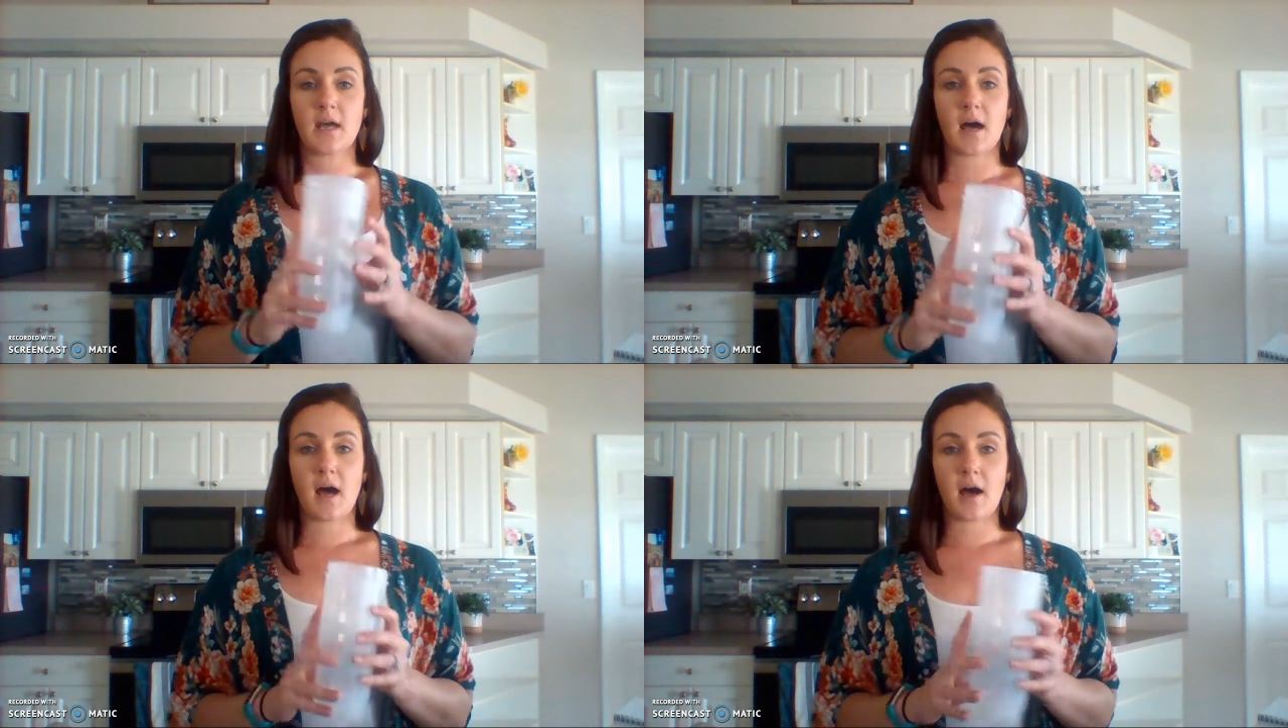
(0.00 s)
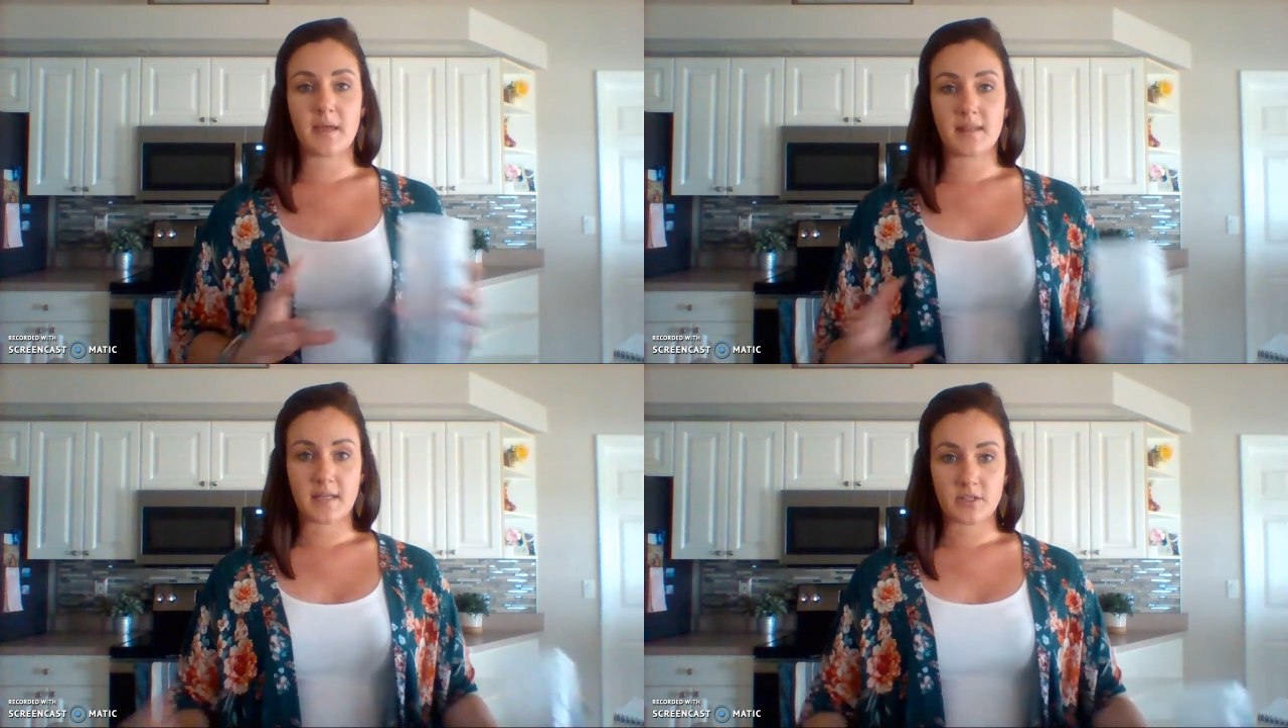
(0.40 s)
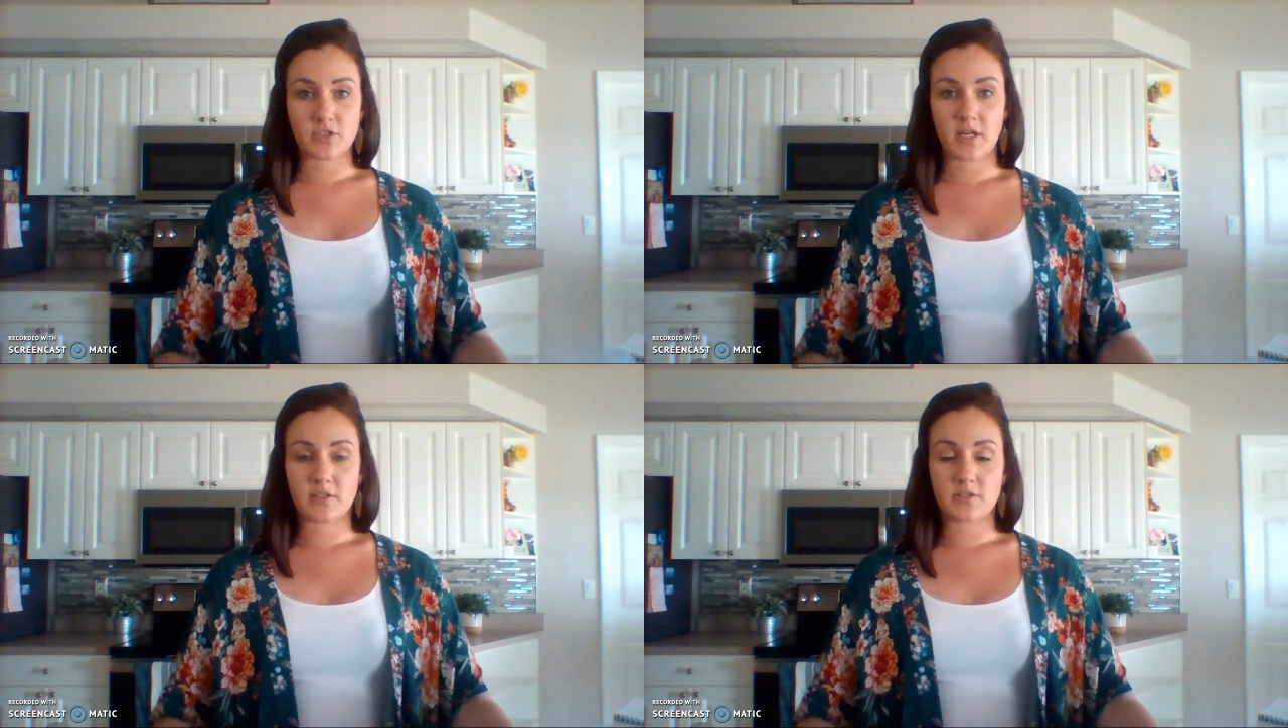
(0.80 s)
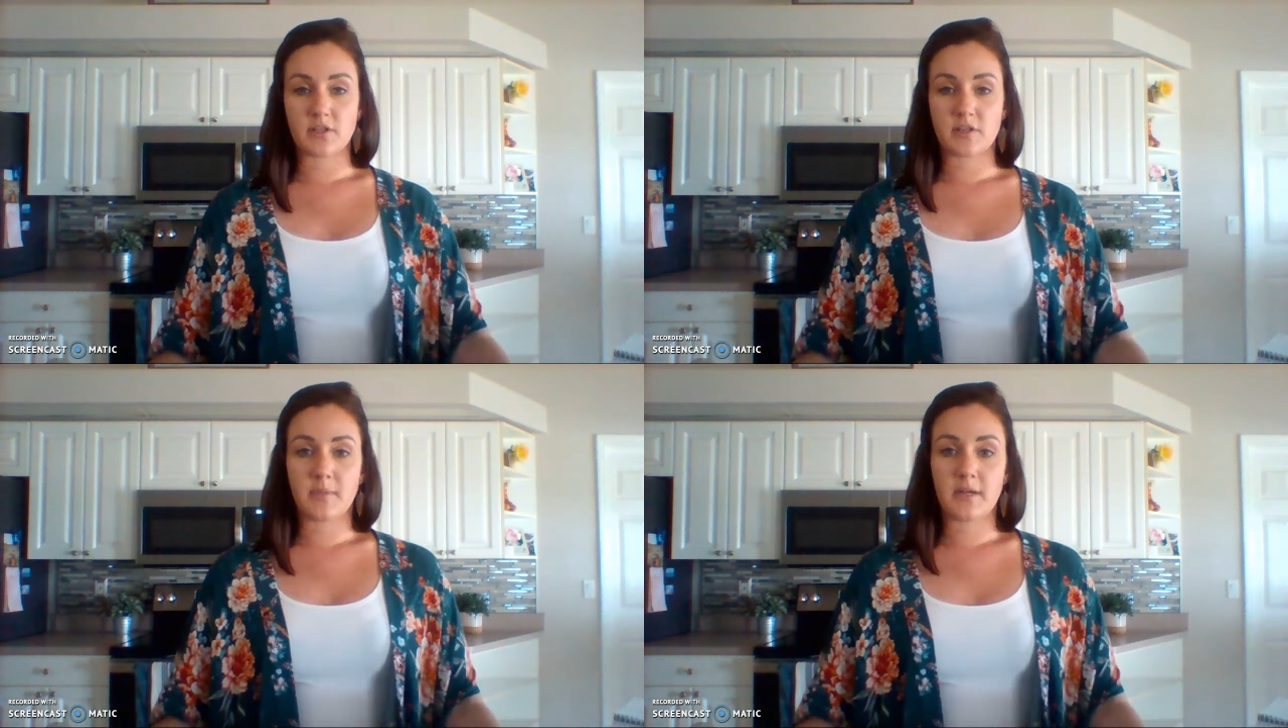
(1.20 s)
And then try to do your
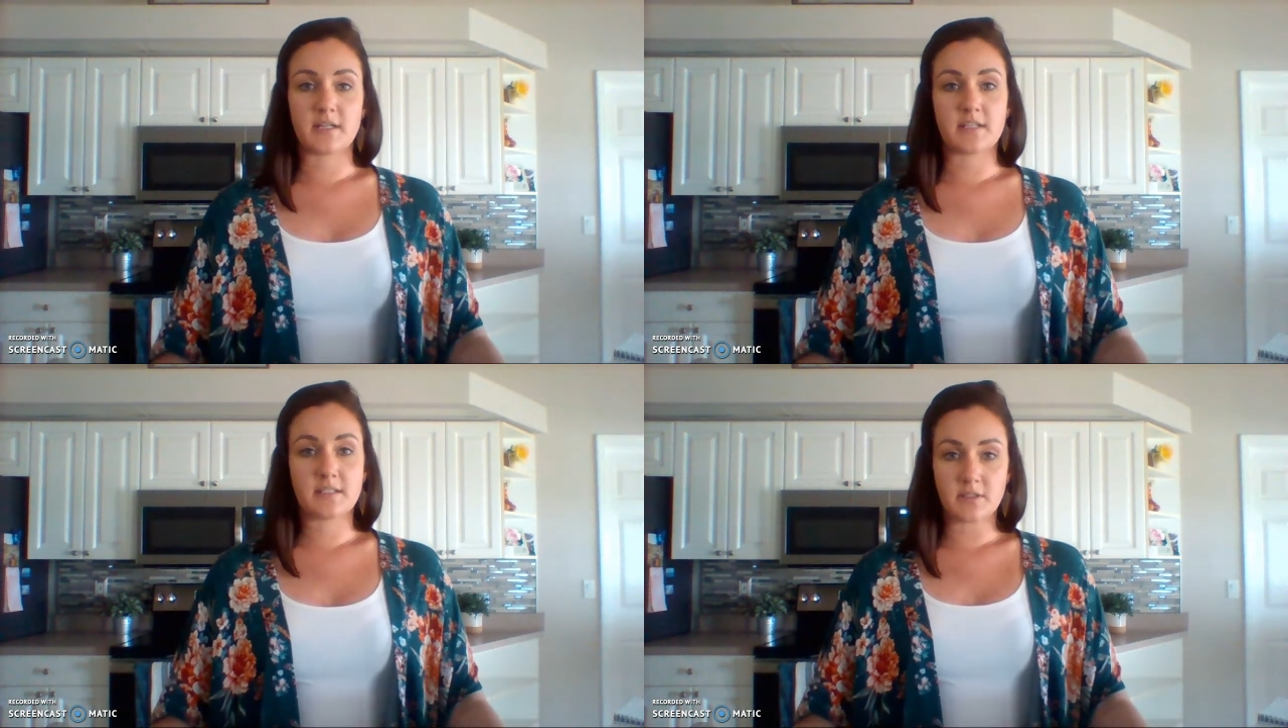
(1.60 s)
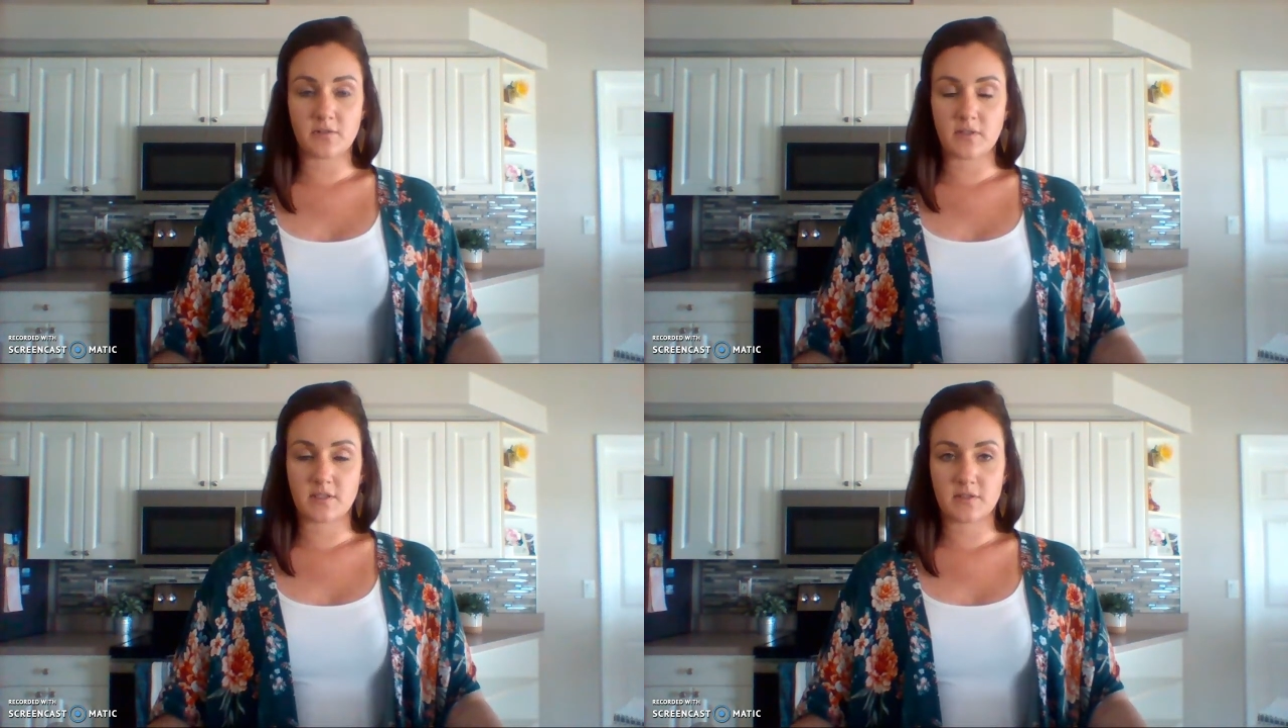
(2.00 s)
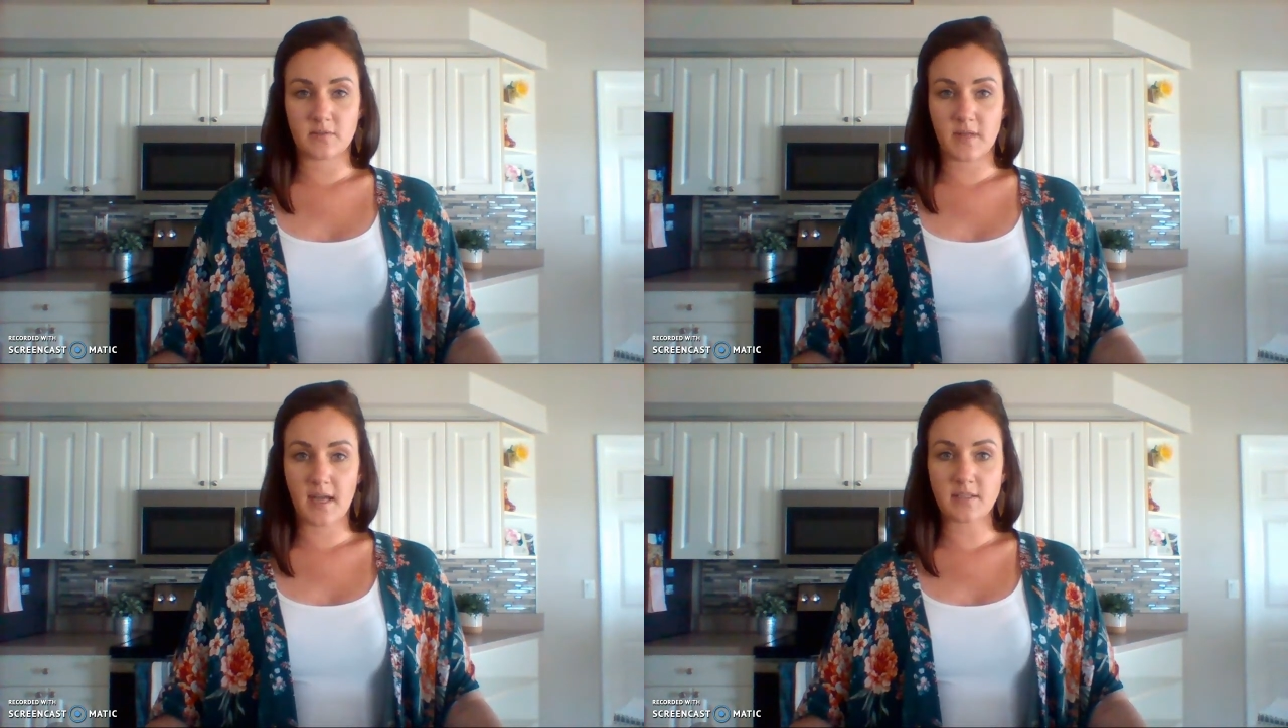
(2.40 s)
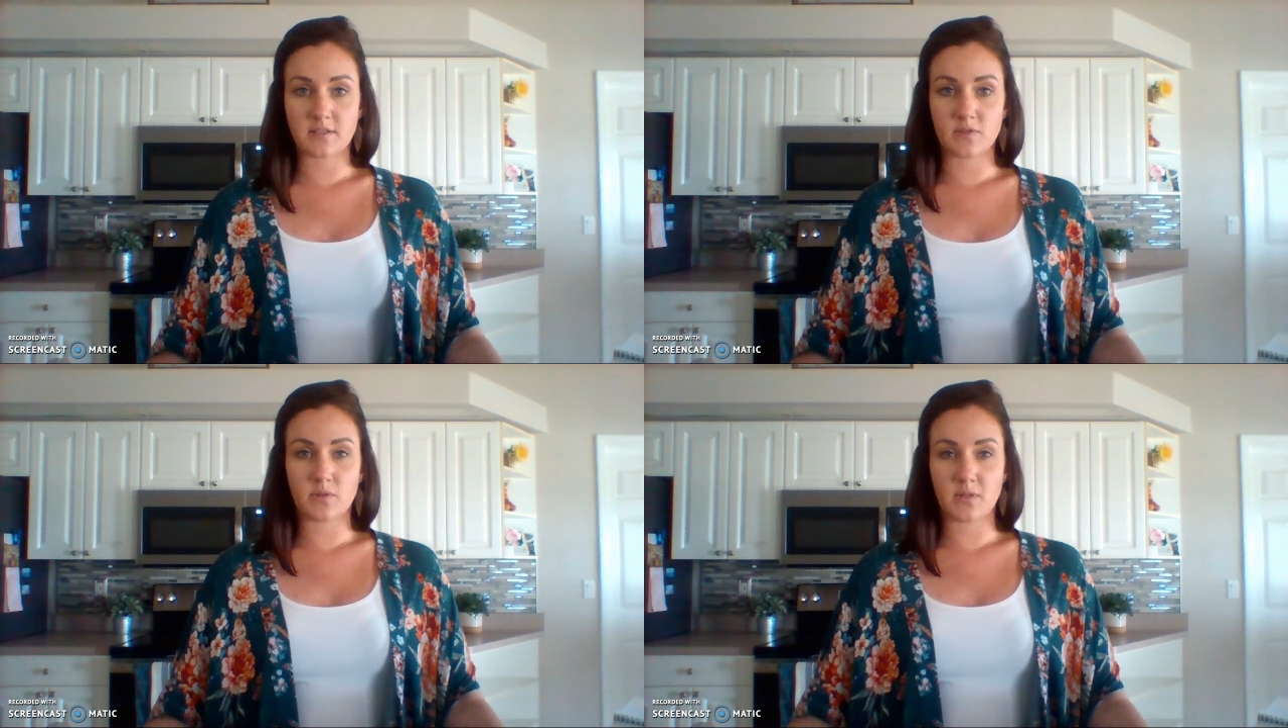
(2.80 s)
comparison, you can do that so
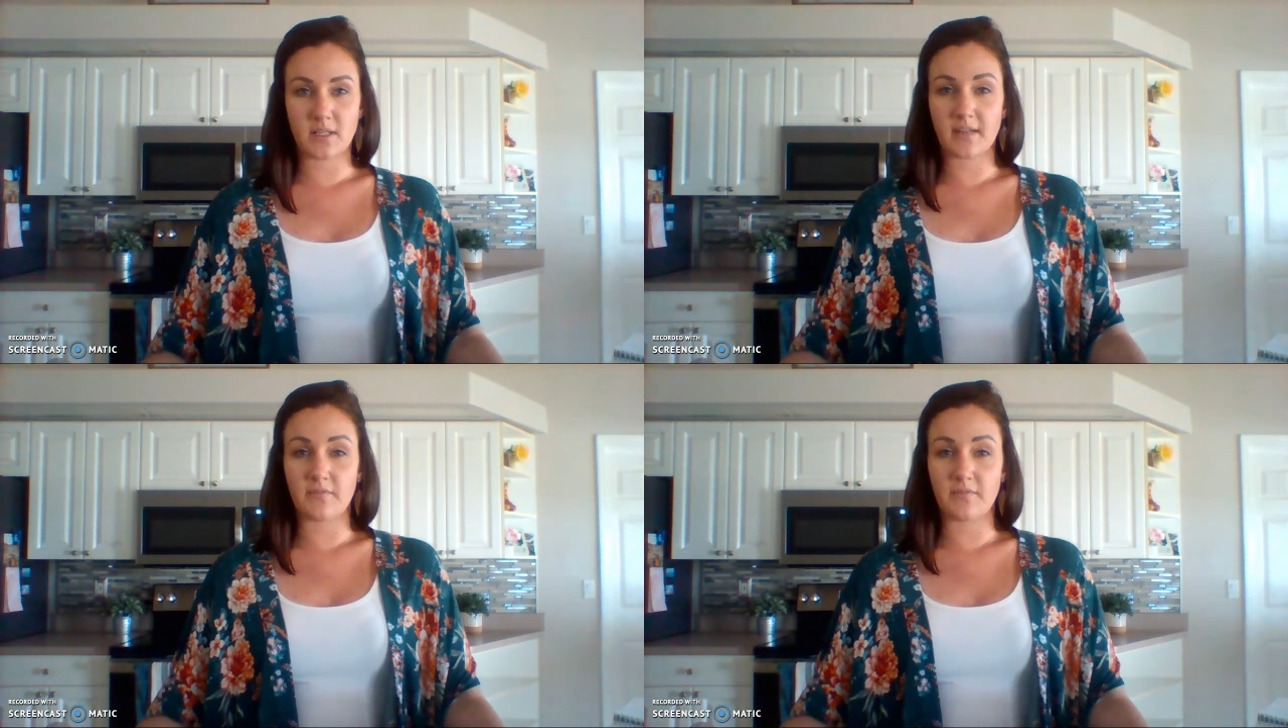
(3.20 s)
you can